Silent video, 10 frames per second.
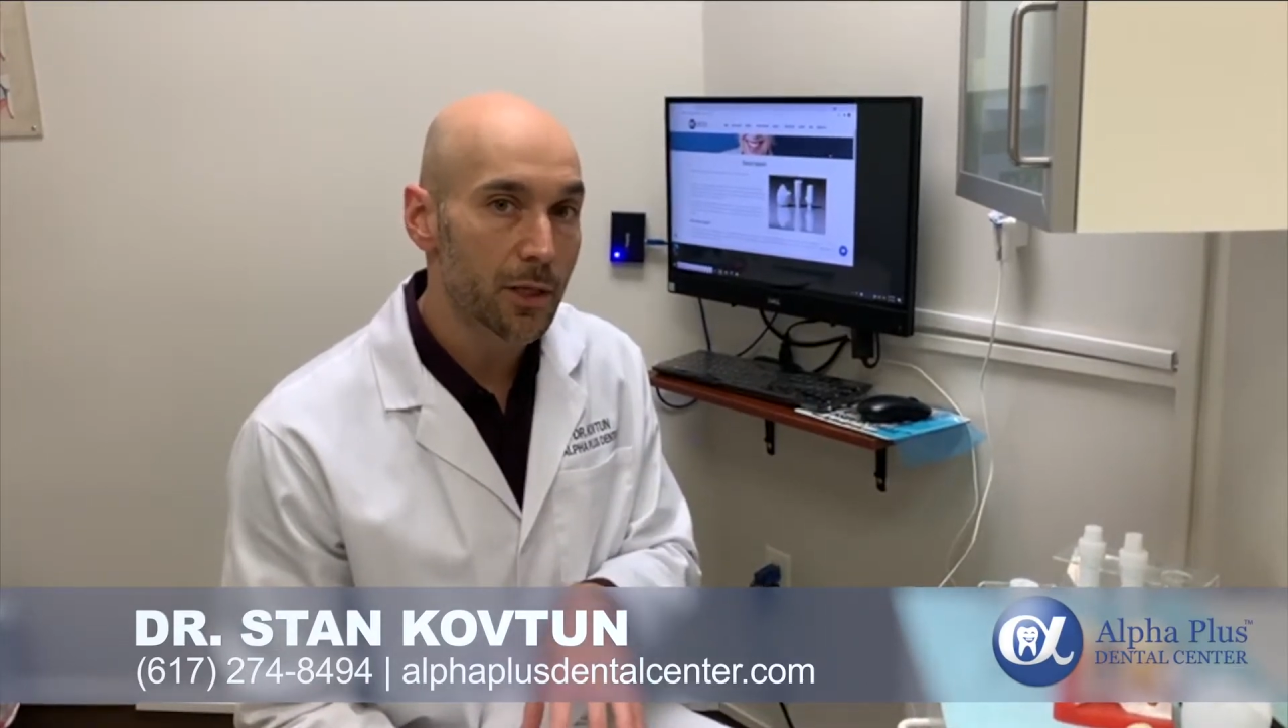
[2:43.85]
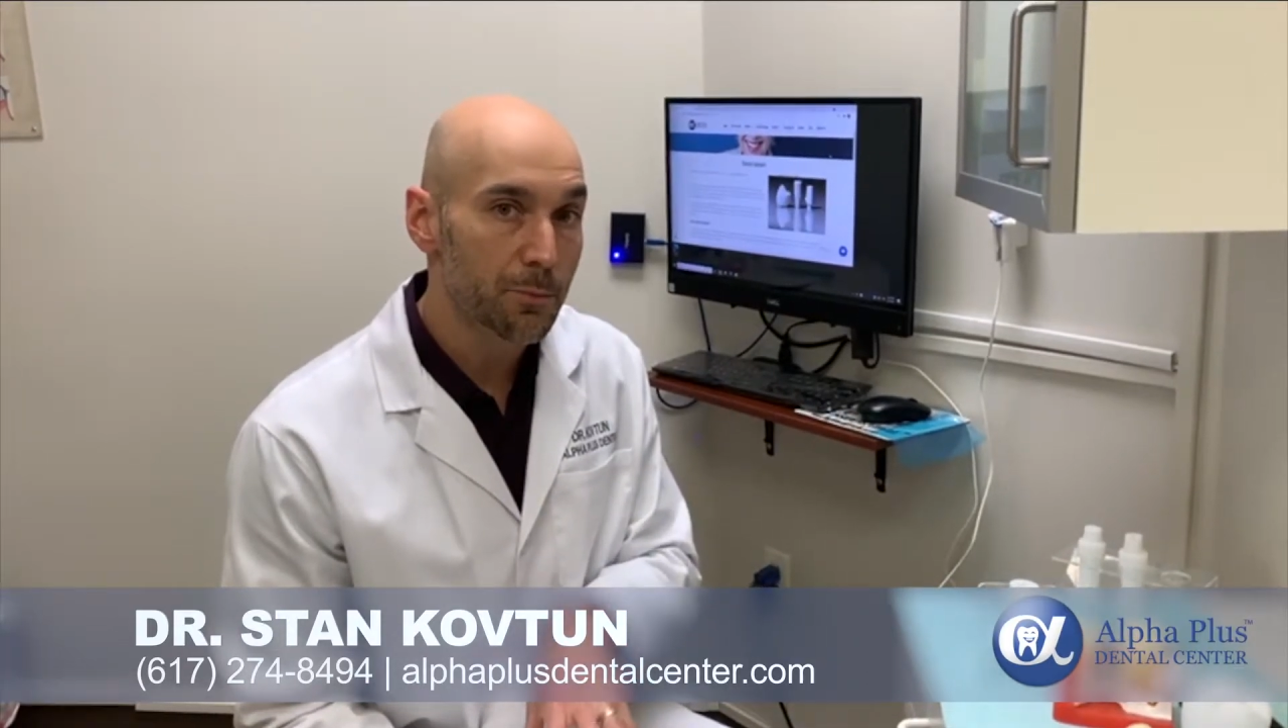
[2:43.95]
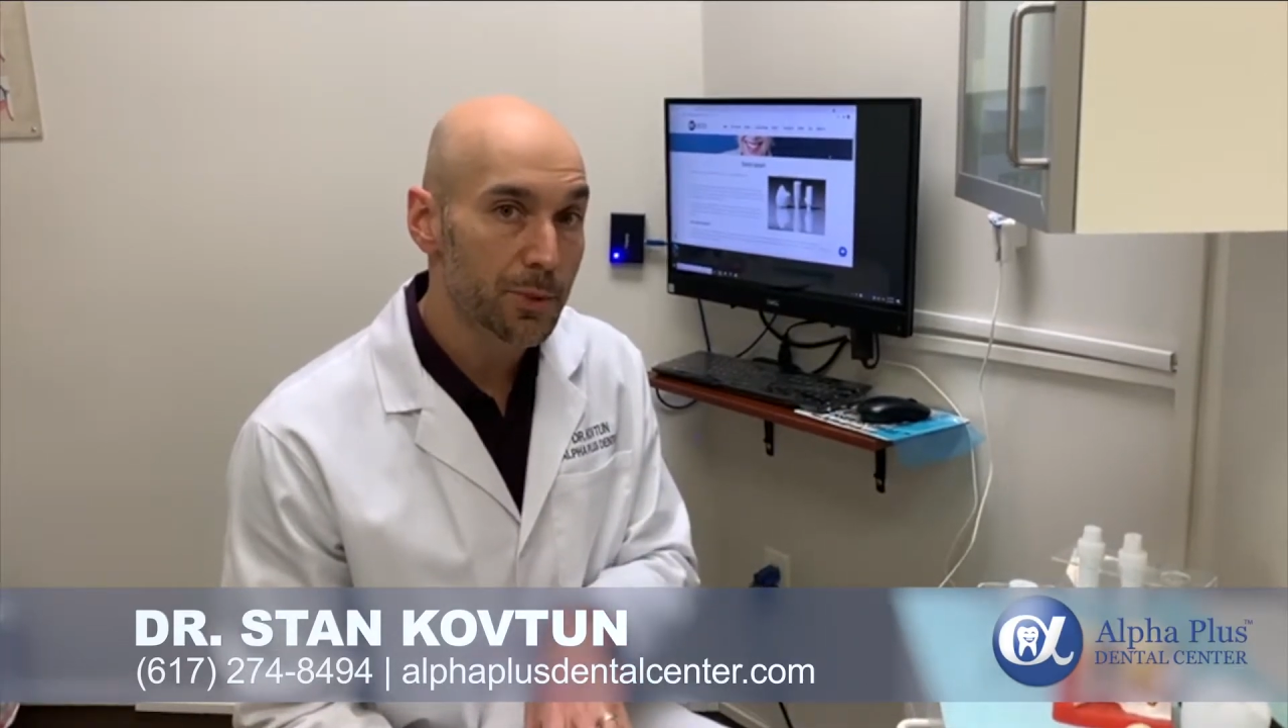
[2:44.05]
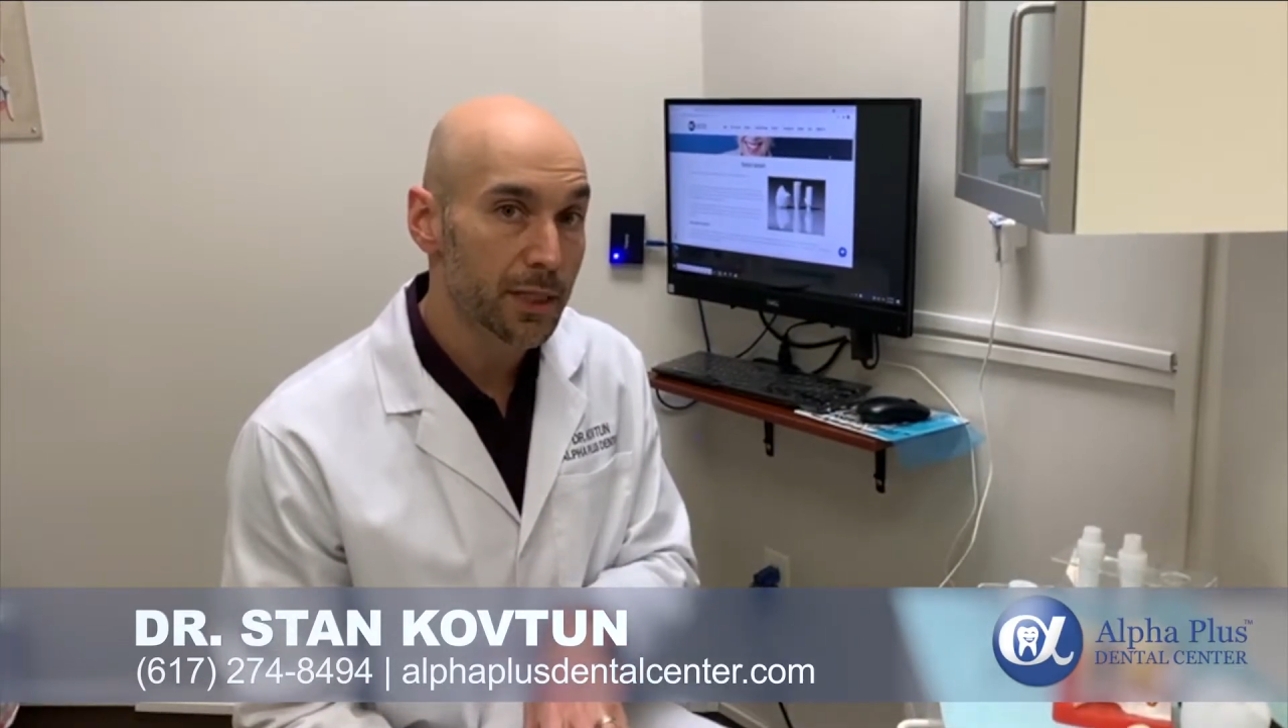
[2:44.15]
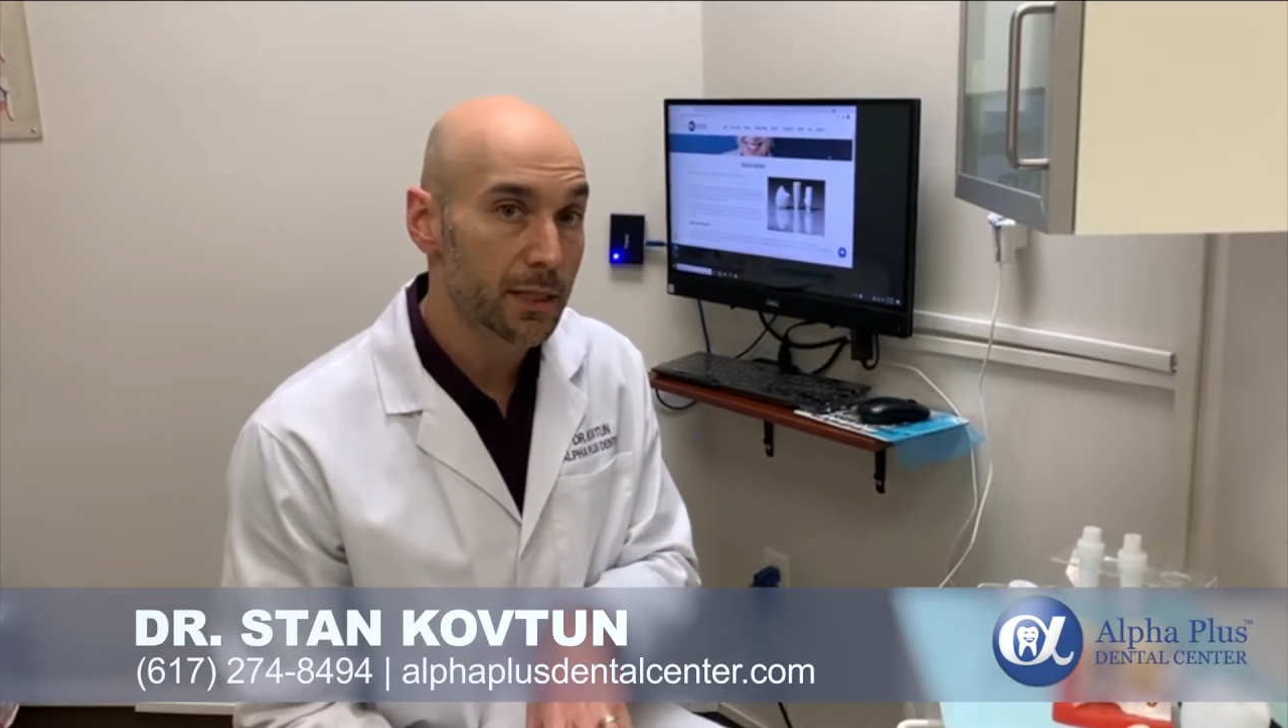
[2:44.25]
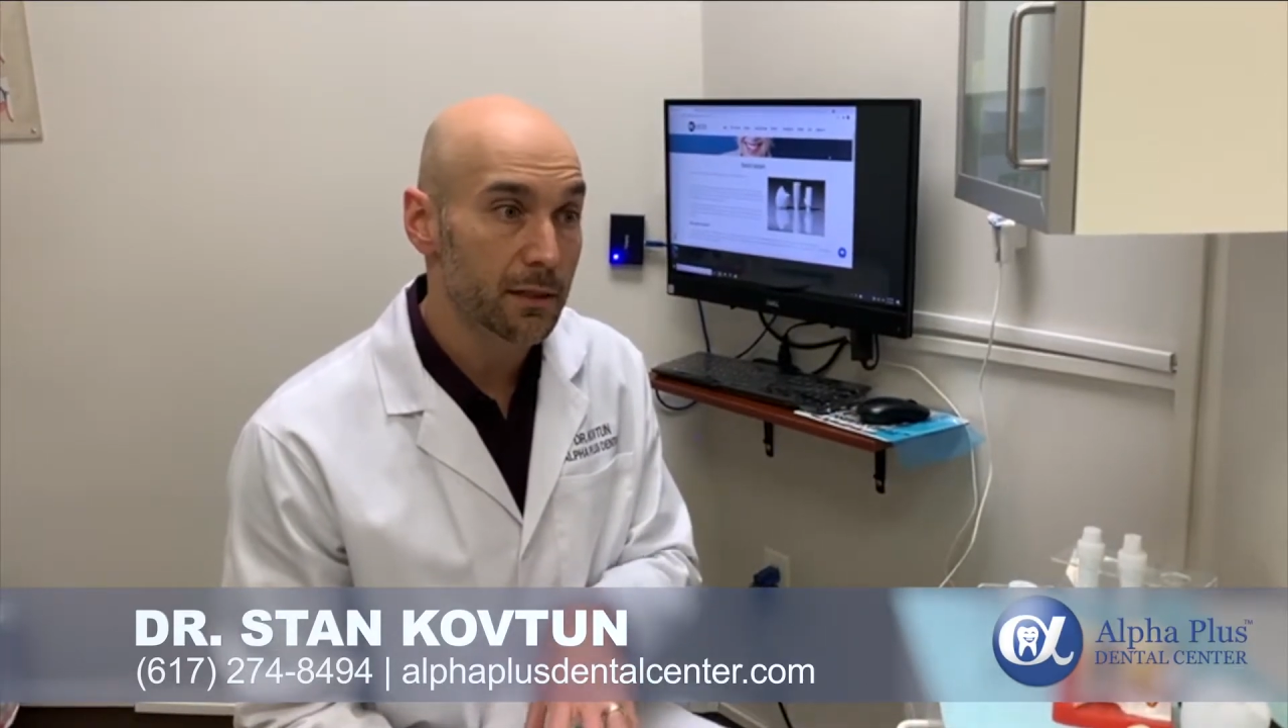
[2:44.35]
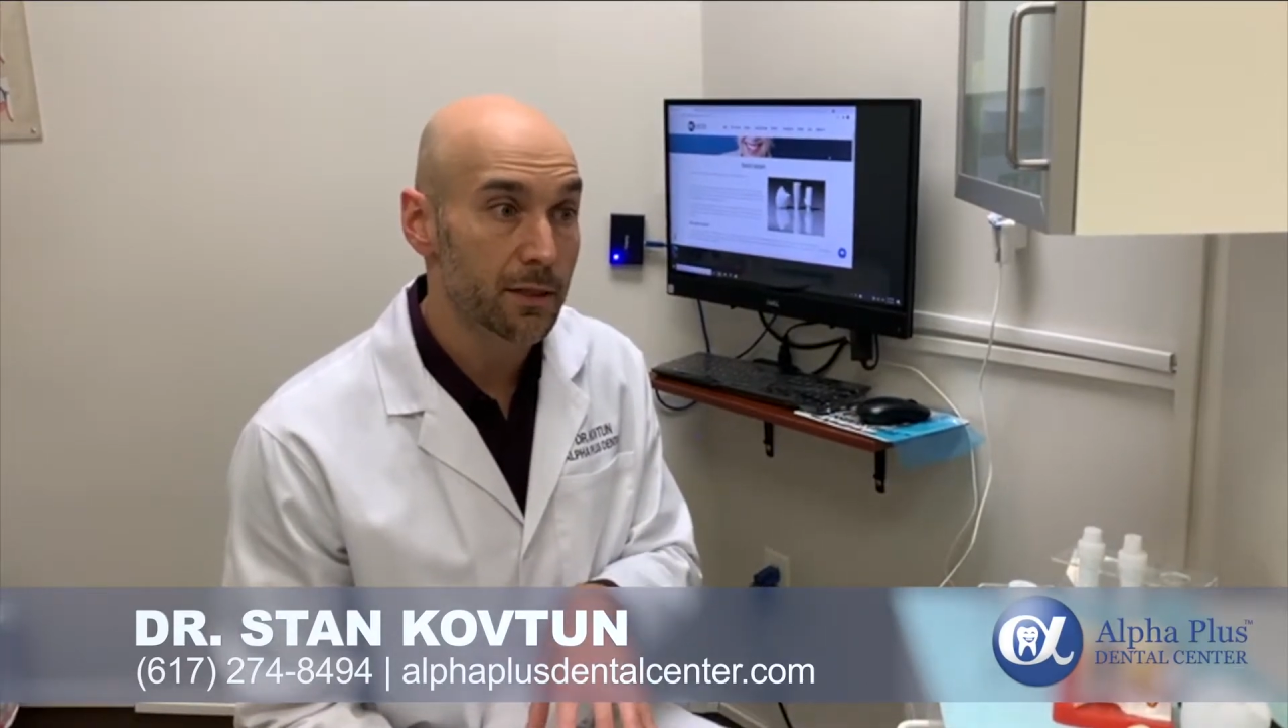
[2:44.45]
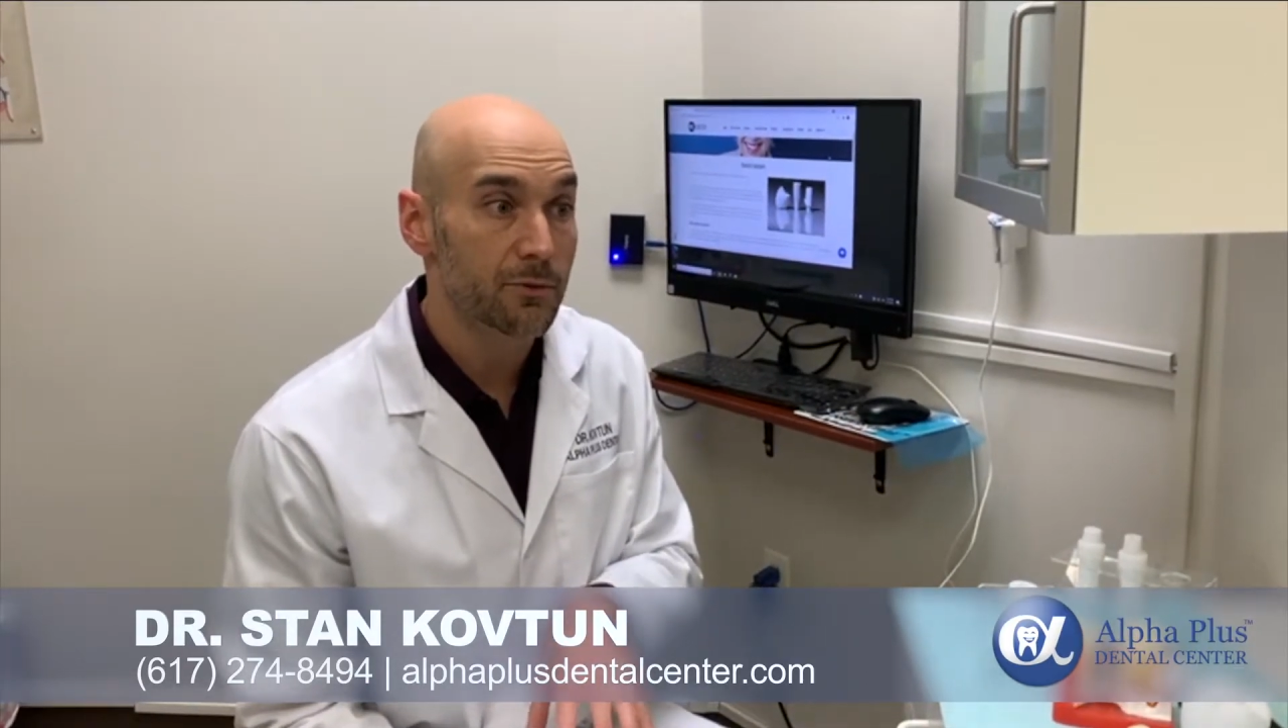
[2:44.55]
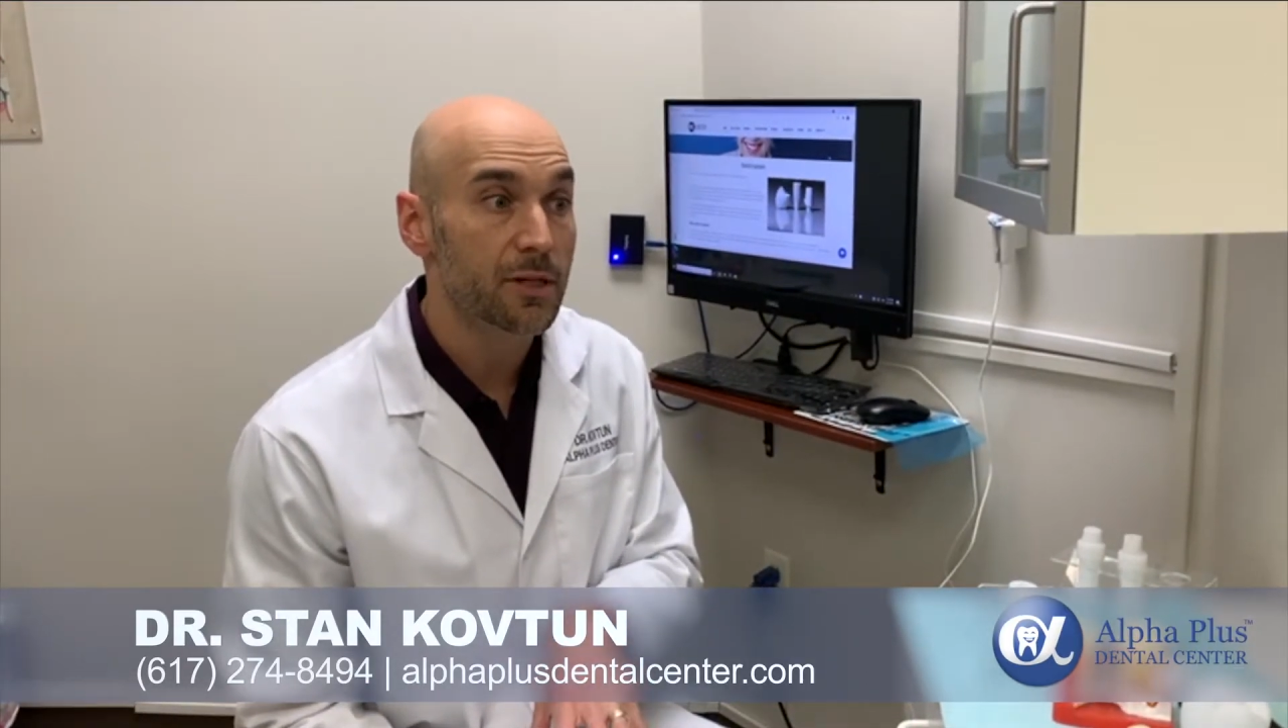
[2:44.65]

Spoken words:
implant and the